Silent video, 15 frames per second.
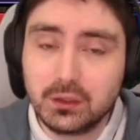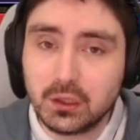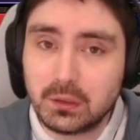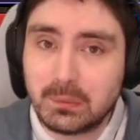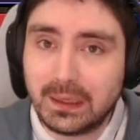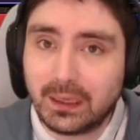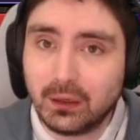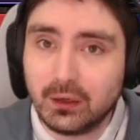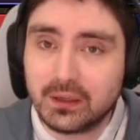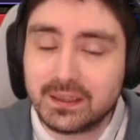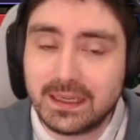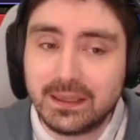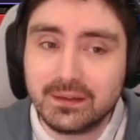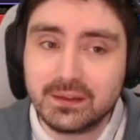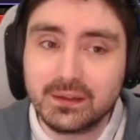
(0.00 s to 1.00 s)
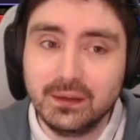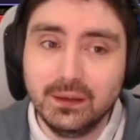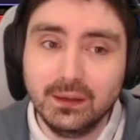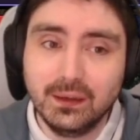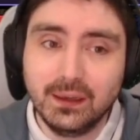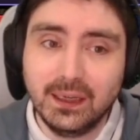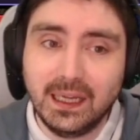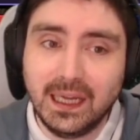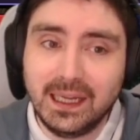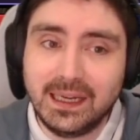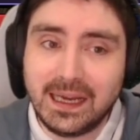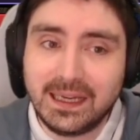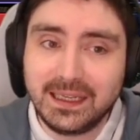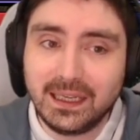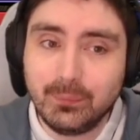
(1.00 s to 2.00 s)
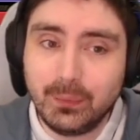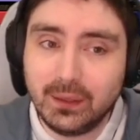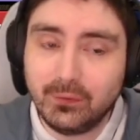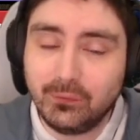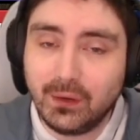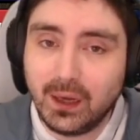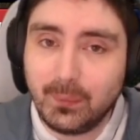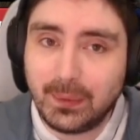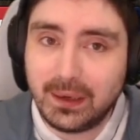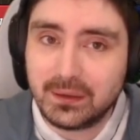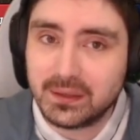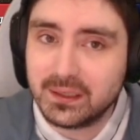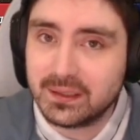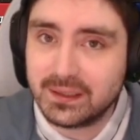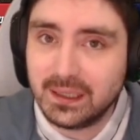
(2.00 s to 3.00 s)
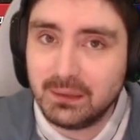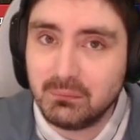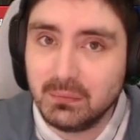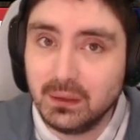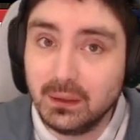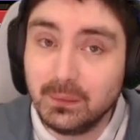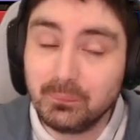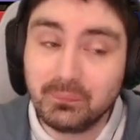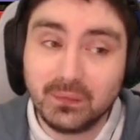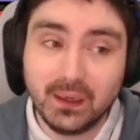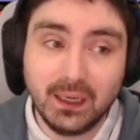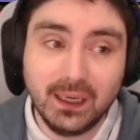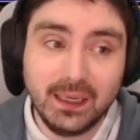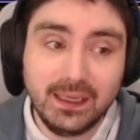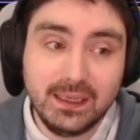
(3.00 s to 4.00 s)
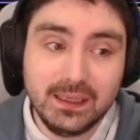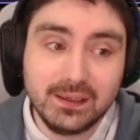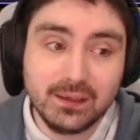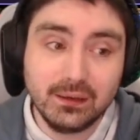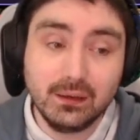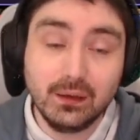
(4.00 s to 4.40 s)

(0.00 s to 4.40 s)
does make a lot of sense, and adding a bit of firepower to this team is